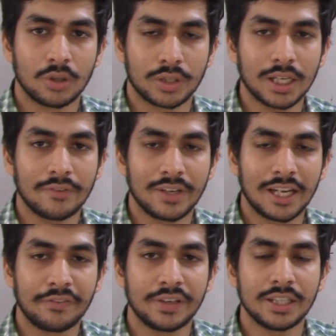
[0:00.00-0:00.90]
okay,
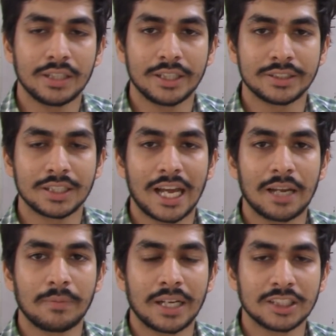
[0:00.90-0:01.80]
when Fe is in
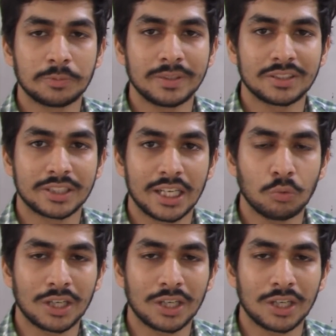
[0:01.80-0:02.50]
high, high spin state,